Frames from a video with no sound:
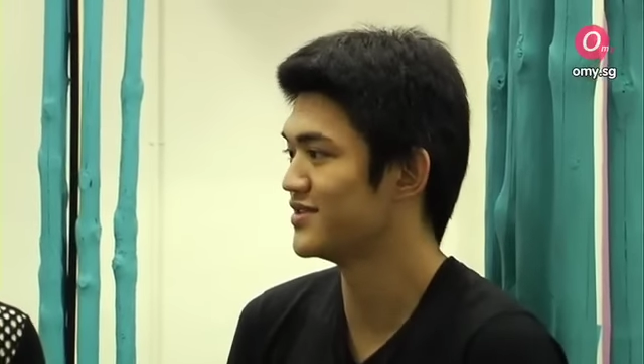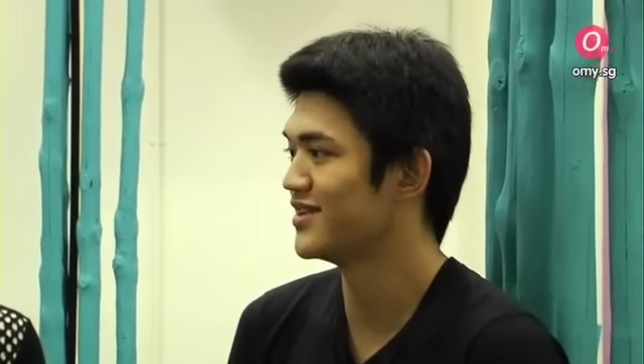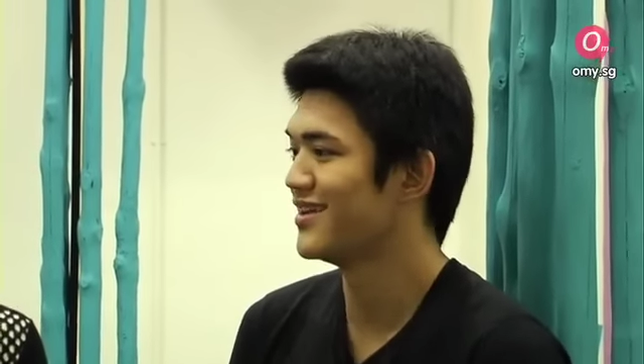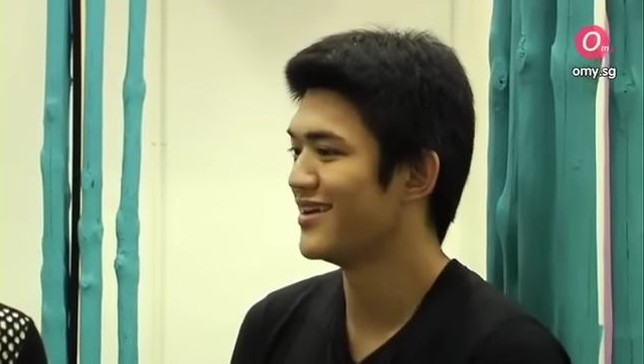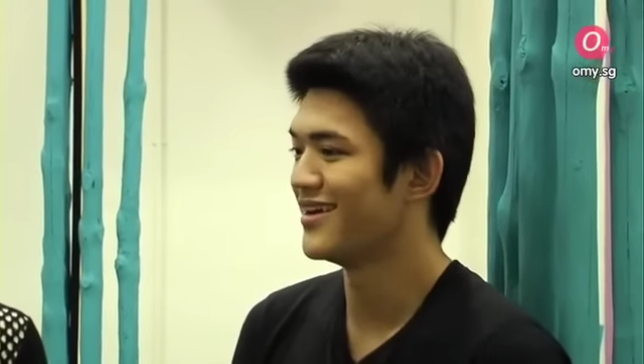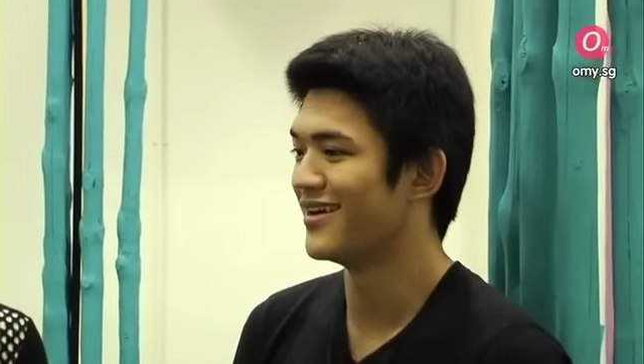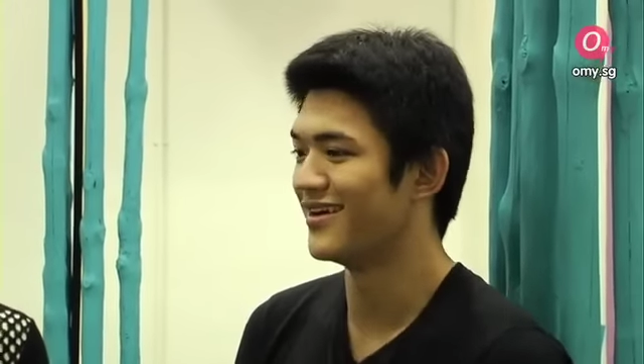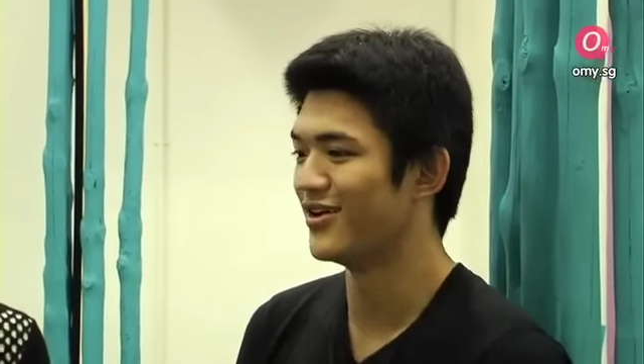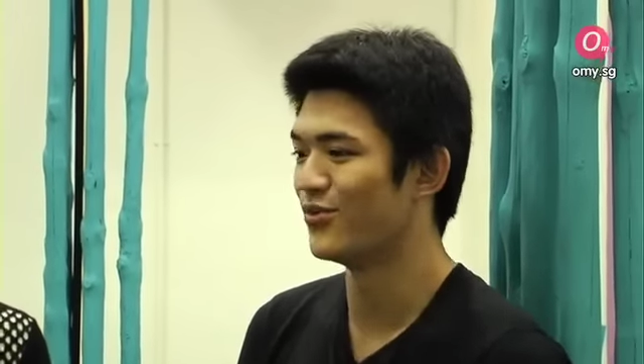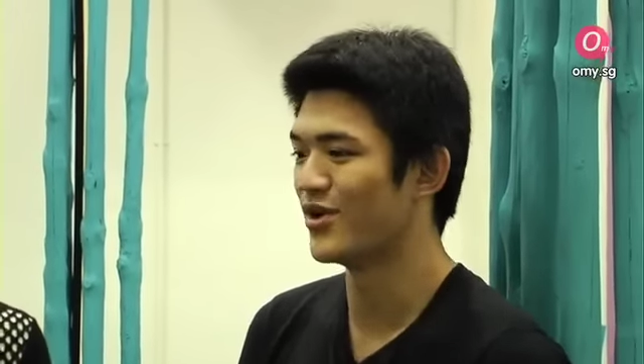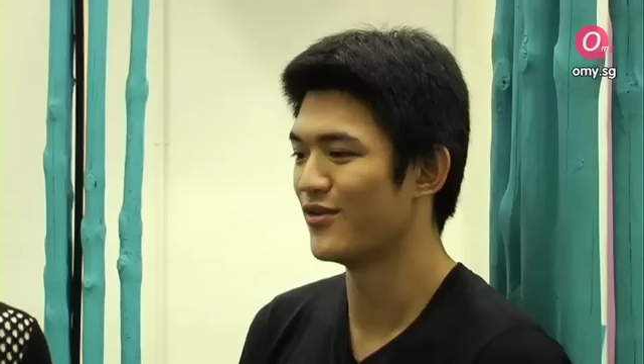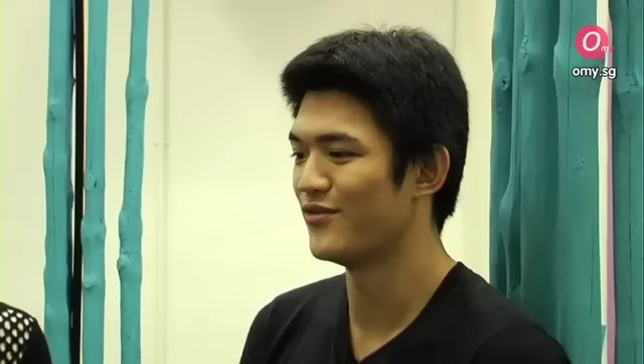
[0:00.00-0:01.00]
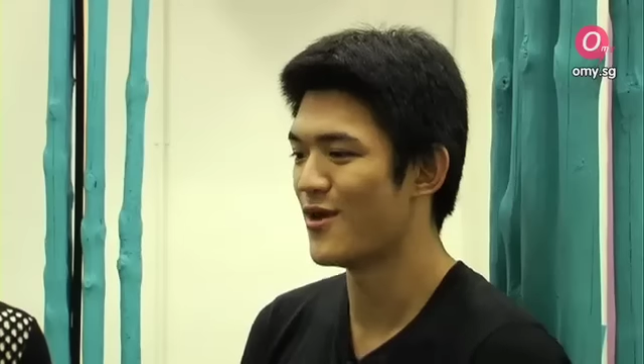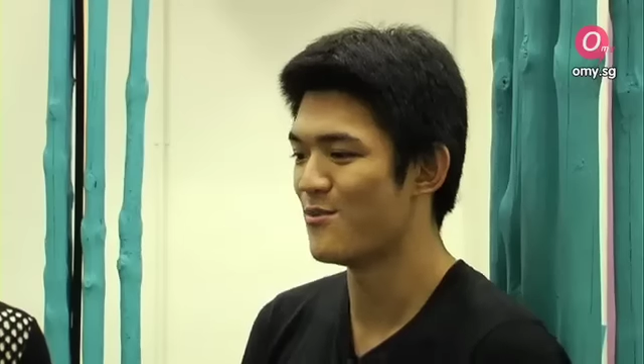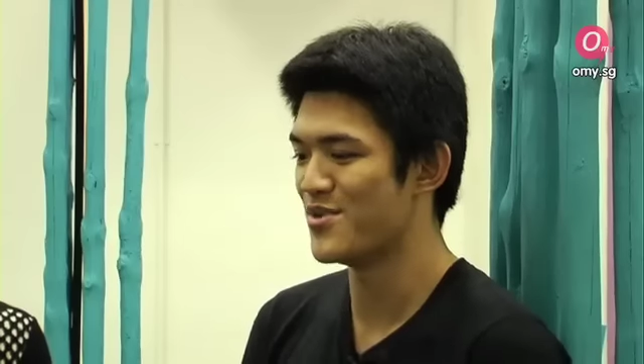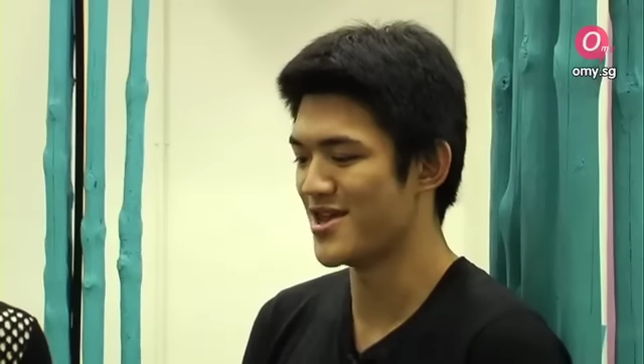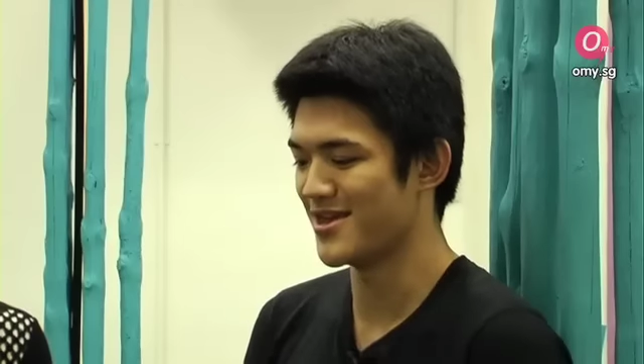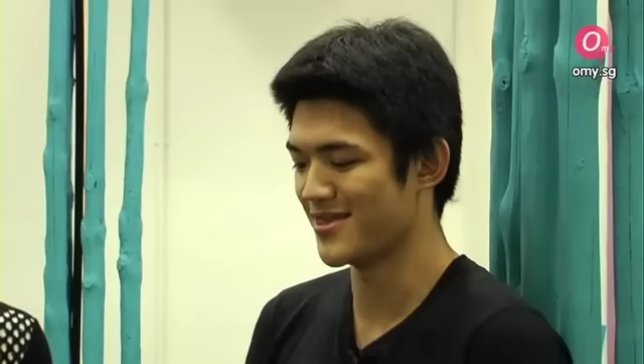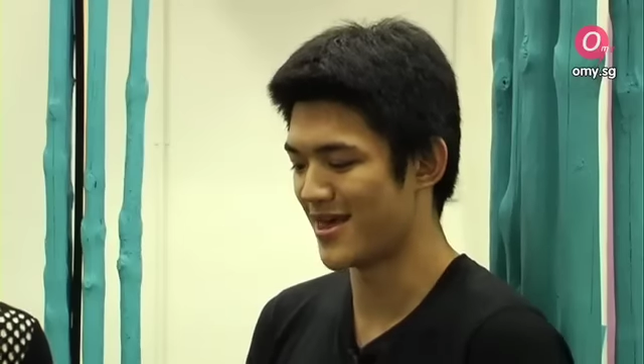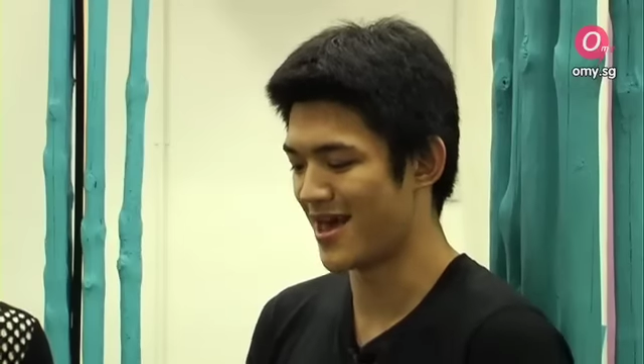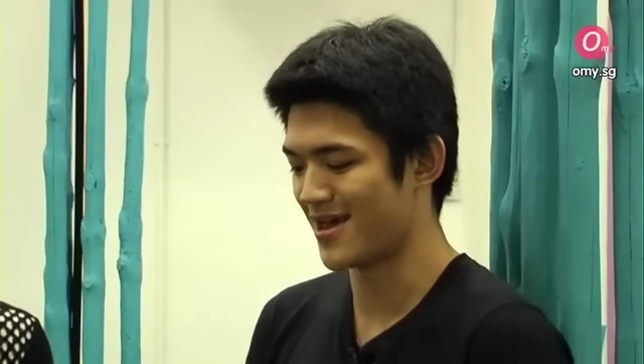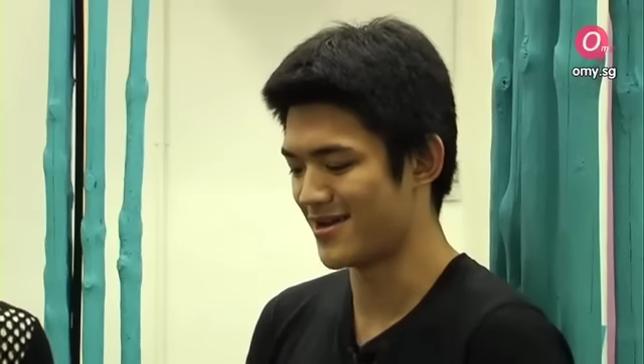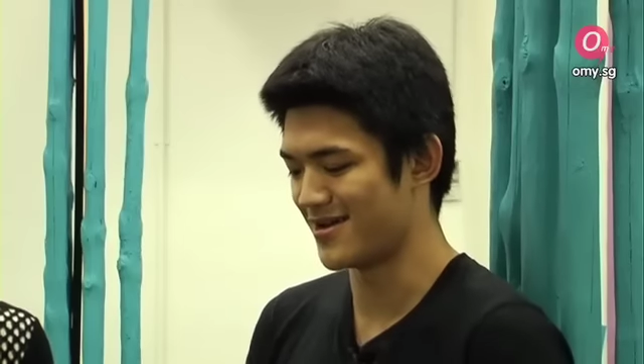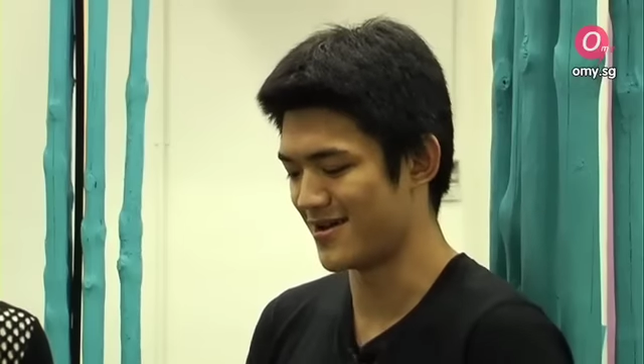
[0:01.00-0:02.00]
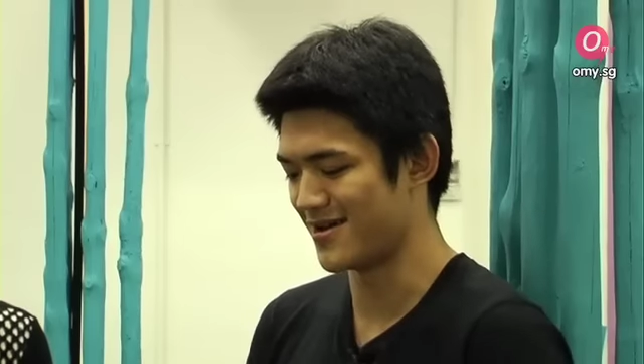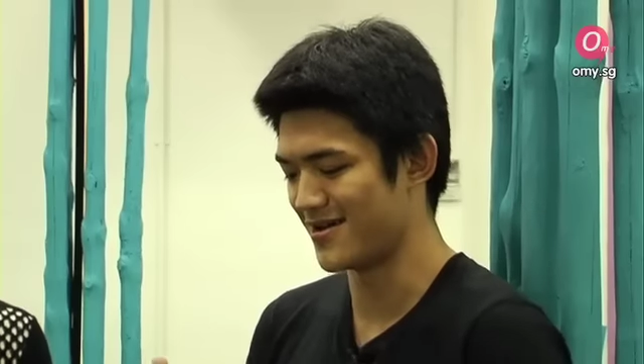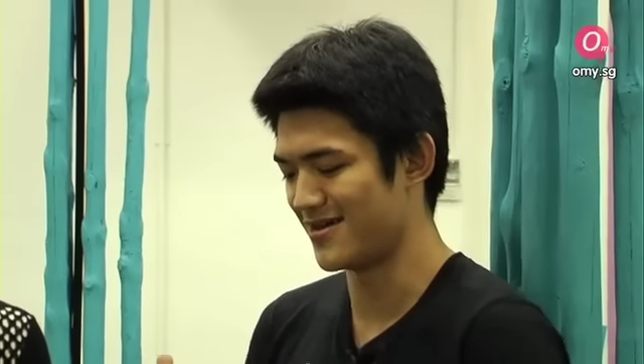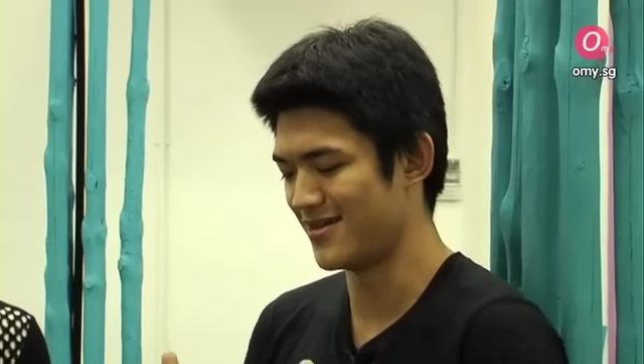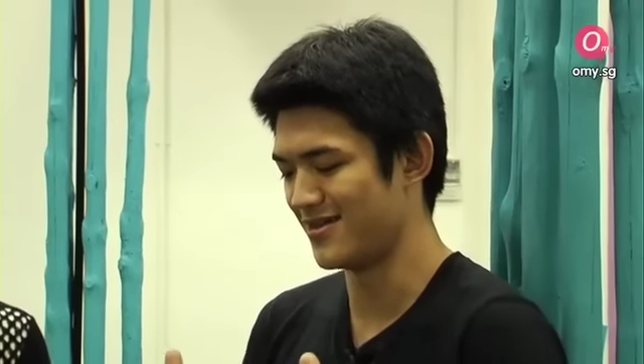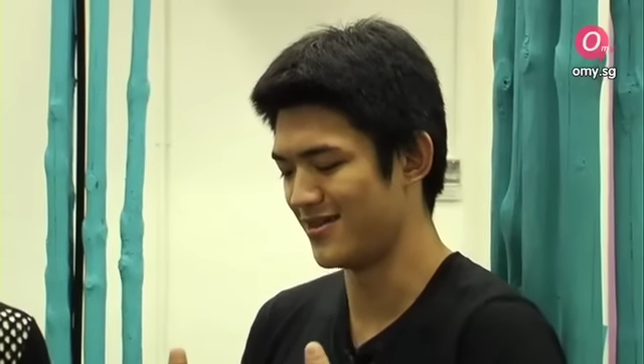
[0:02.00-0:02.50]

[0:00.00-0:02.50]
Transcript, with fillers: Mm. Uh, one of them being that uh,